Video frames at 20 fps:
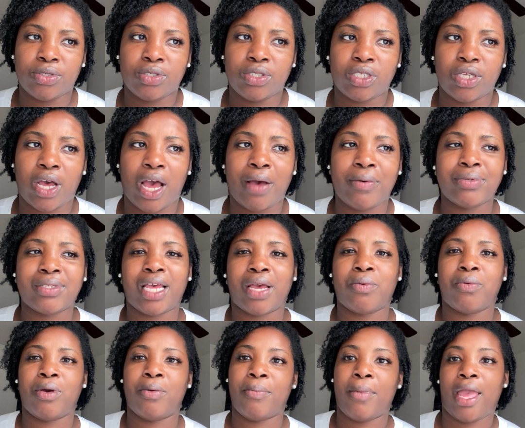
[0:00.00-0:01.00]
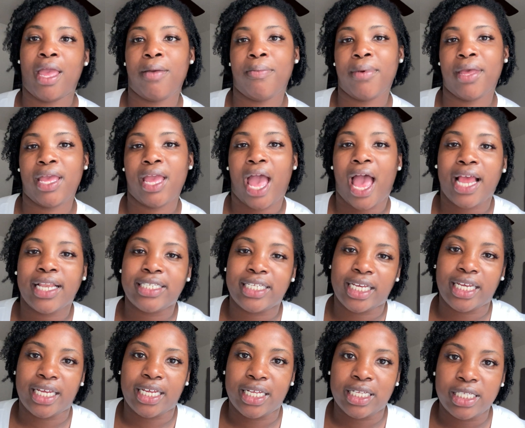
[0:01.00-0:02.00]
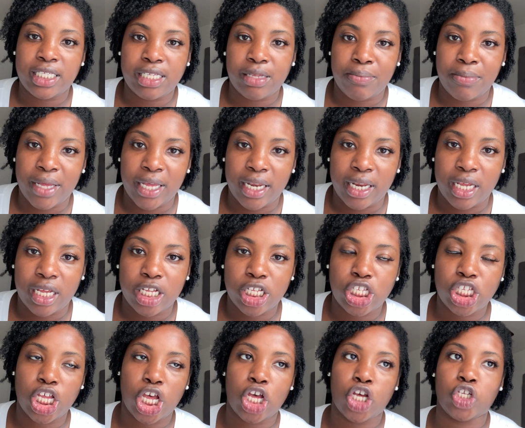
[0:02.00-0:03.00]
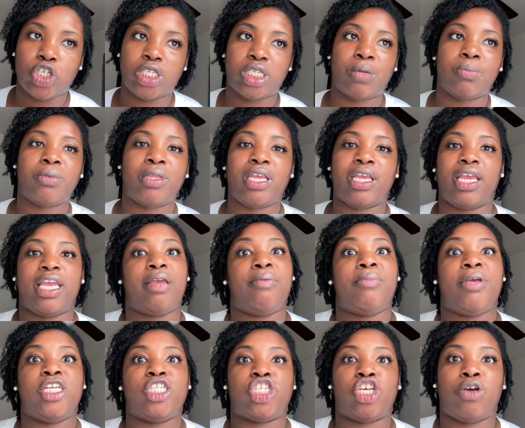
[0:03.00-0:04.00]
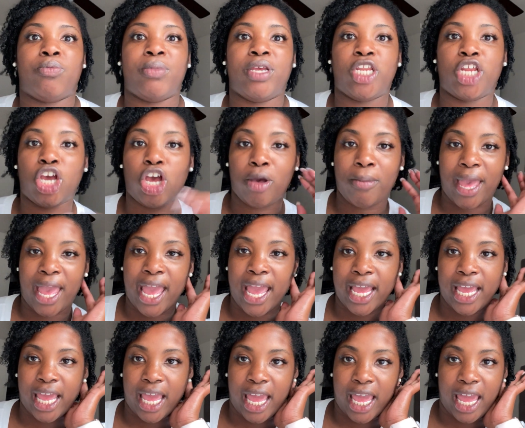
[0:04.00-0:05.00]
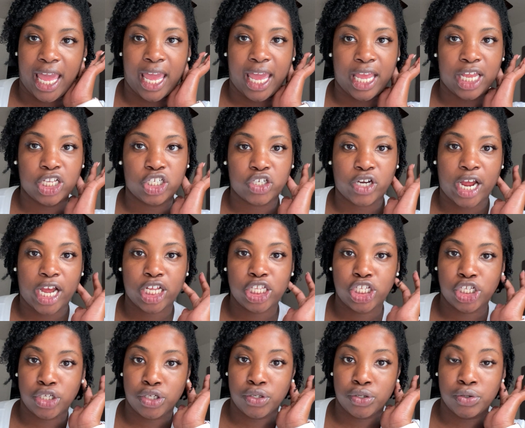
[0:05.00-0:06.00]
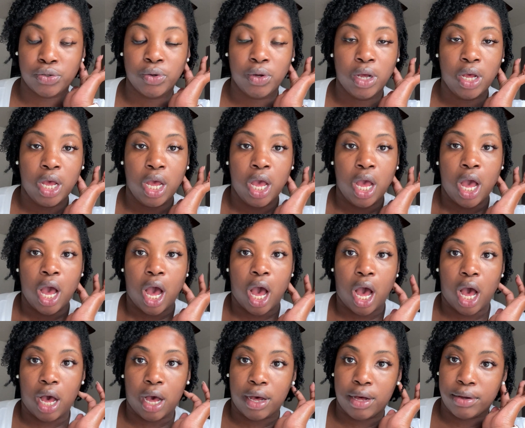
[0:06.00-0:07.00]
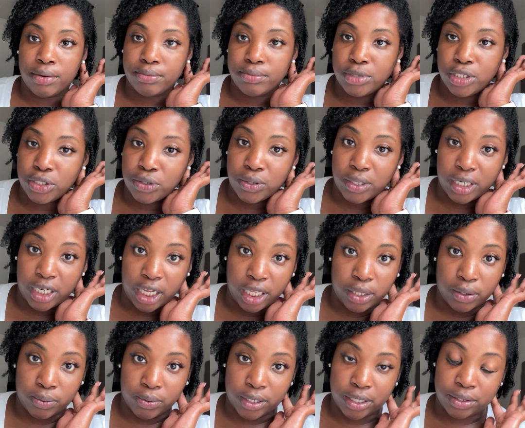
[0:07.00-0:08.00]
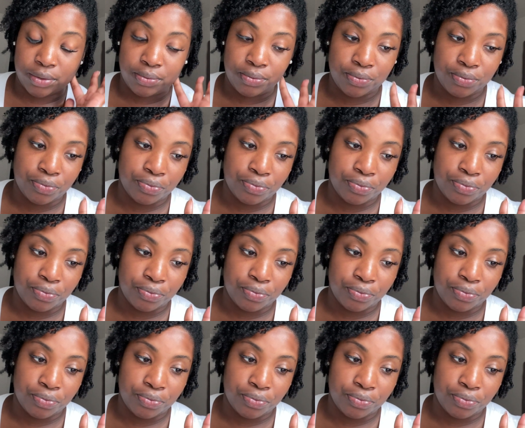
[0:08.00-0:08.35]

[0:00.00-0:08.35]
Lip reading: So I was like, well, maybe I didn't submit it. So something in me told me to go back and try to do another one.